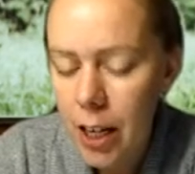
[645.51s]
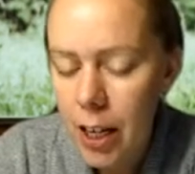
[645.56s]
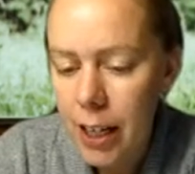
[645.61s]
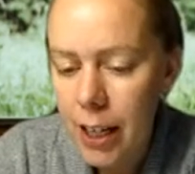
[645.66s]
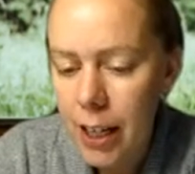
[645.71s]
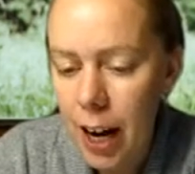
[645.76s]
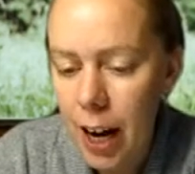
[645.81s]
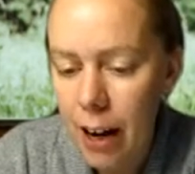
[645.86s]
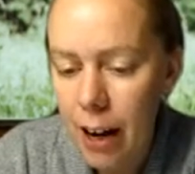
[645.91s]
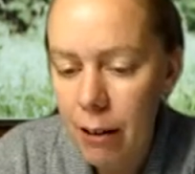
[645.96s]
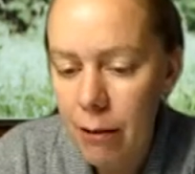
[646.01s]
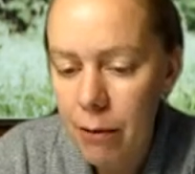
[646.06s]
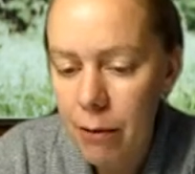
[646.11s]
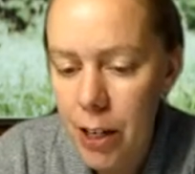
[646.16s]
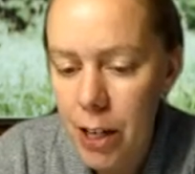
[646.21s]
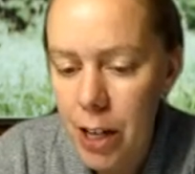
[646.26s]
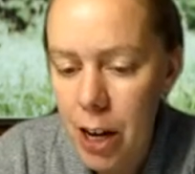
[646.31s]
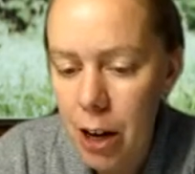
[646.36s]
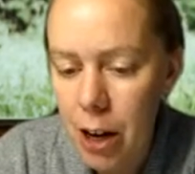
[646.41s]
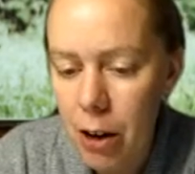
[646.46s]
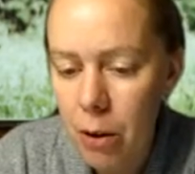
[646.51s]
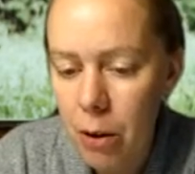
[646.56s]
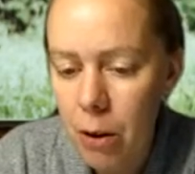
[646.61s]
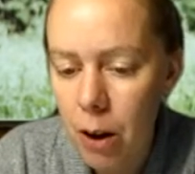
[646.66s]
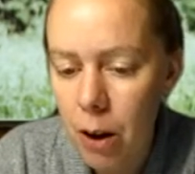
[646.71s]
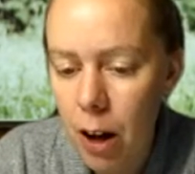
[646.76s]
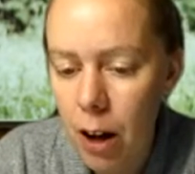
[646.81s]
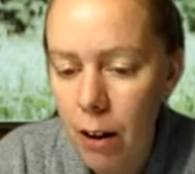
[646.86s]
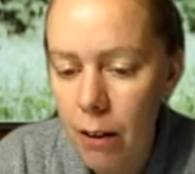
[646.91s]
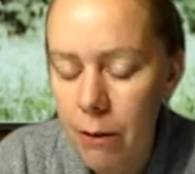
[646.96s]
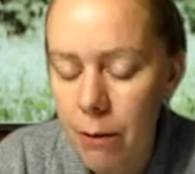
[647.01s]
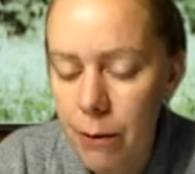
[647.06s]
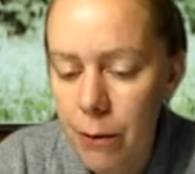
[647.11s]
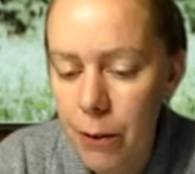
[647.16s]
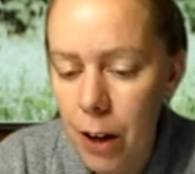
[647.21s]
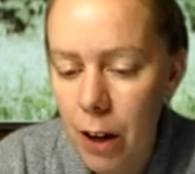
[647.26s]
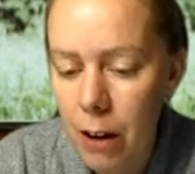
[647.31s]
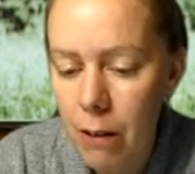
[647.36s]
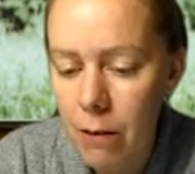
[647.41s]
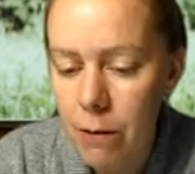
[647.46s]
He had a video of
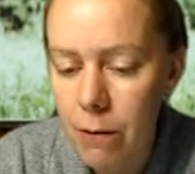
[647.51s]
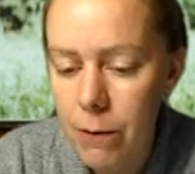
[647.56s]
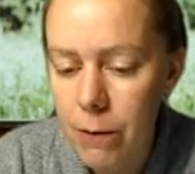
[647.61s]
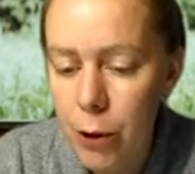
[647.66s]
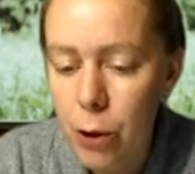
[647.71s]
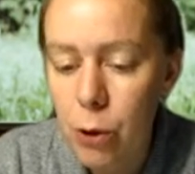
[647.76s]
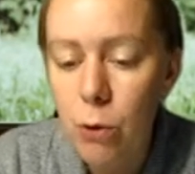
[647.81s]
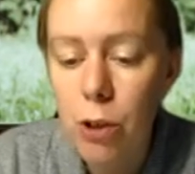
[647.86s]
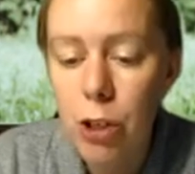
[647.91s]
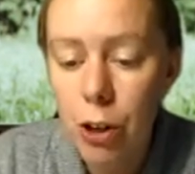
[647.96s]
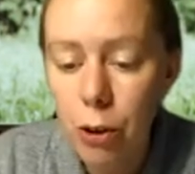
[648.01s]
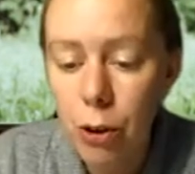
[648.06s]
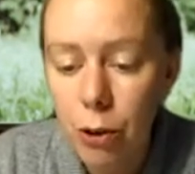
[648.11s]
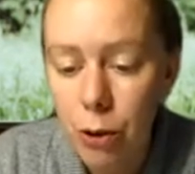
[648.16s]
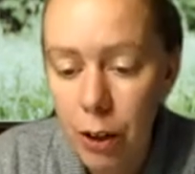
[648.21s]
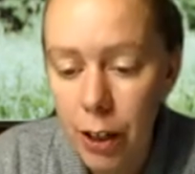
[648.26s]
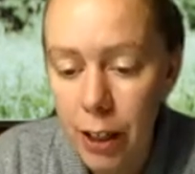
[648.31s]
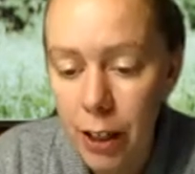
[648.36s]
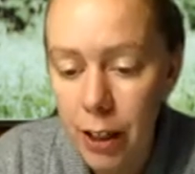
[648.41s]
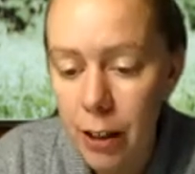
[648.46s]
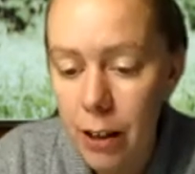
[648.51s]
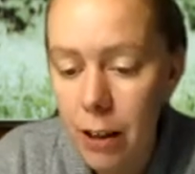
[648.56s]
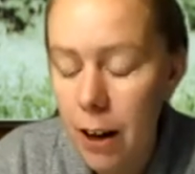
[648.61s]
two children